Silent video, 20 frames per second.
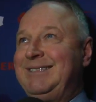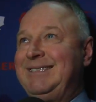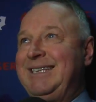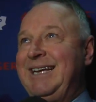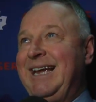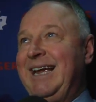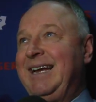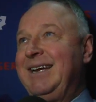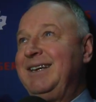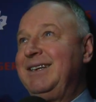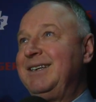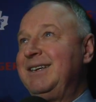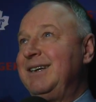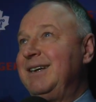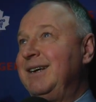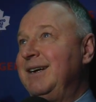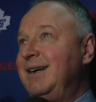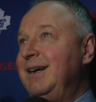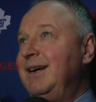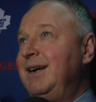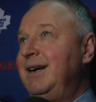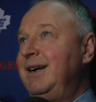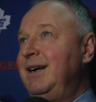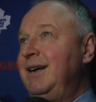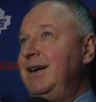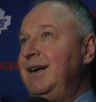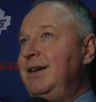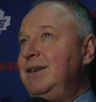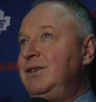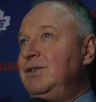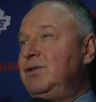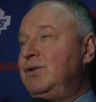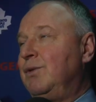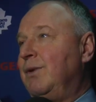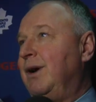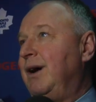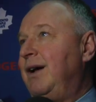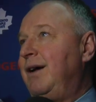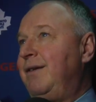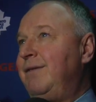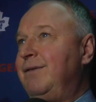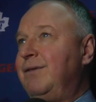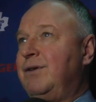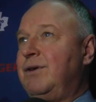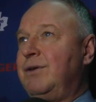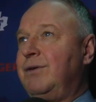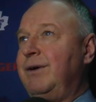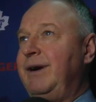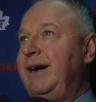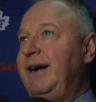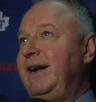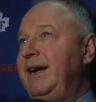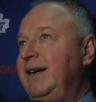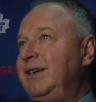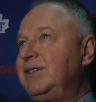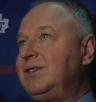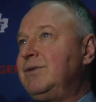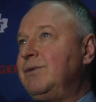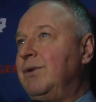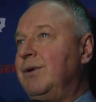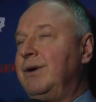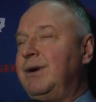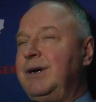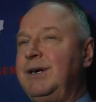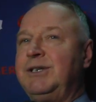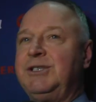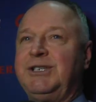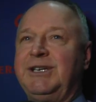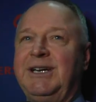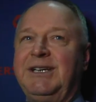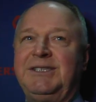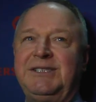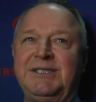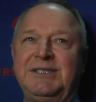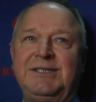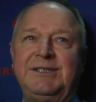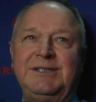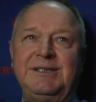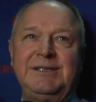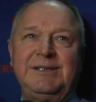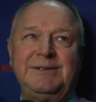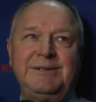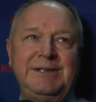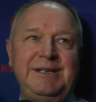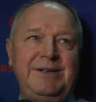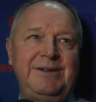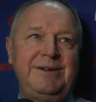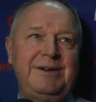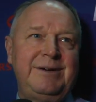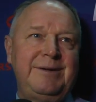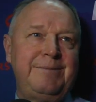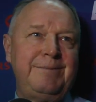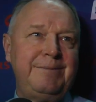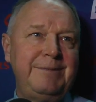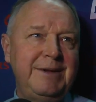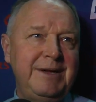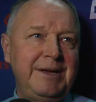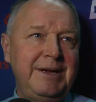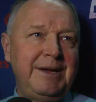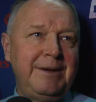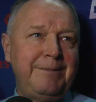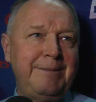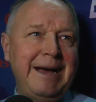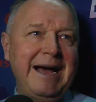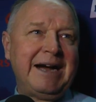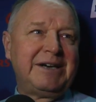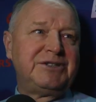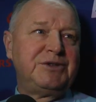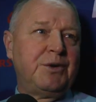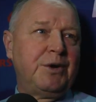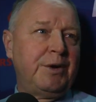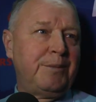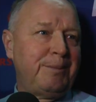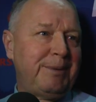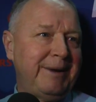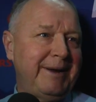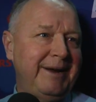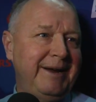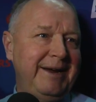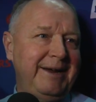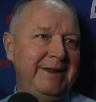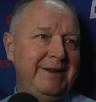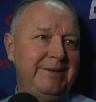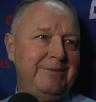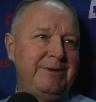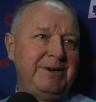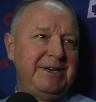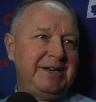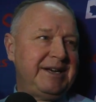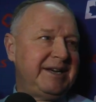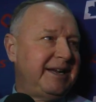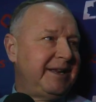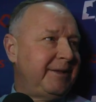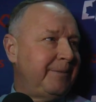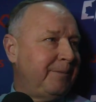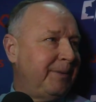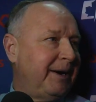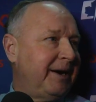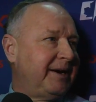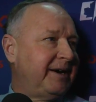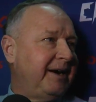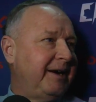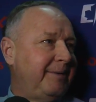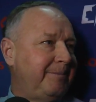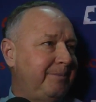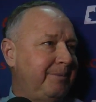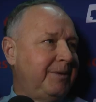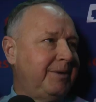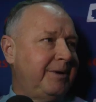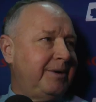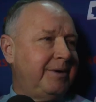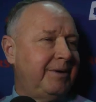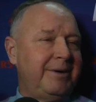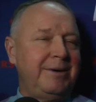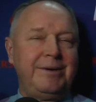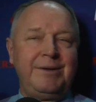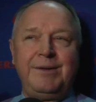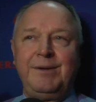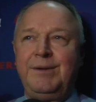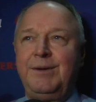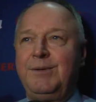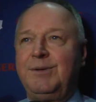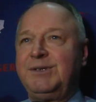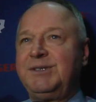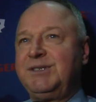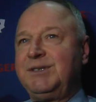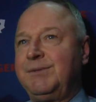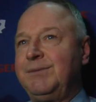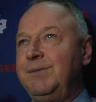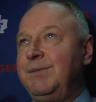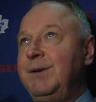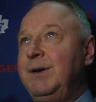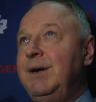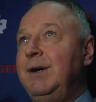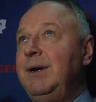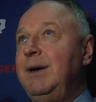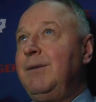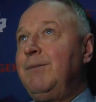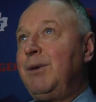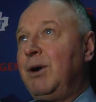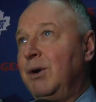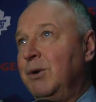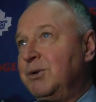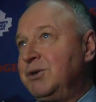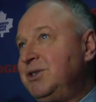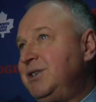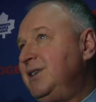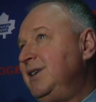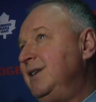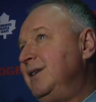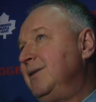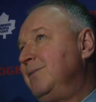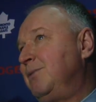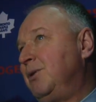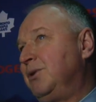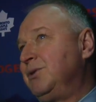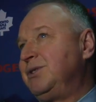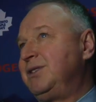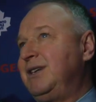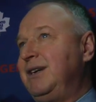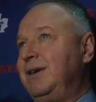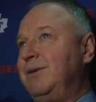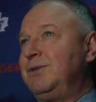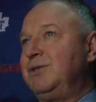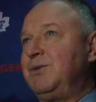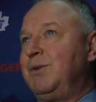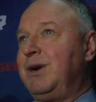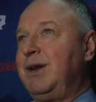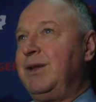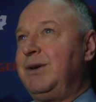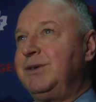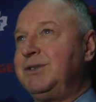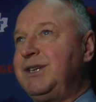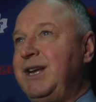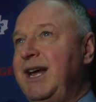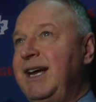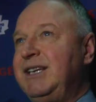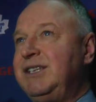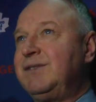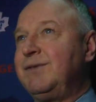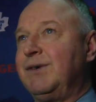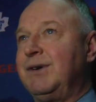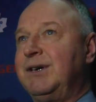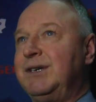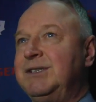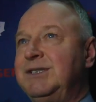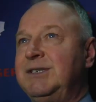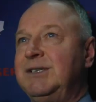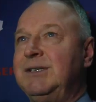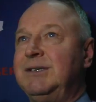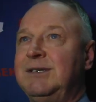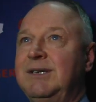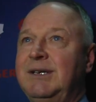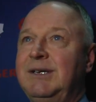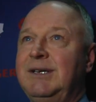10 to 12 grade A scoring chances, either a backdoor play that we didn't get the puck up, or there was some post here, post there. It was one of those nights for us, and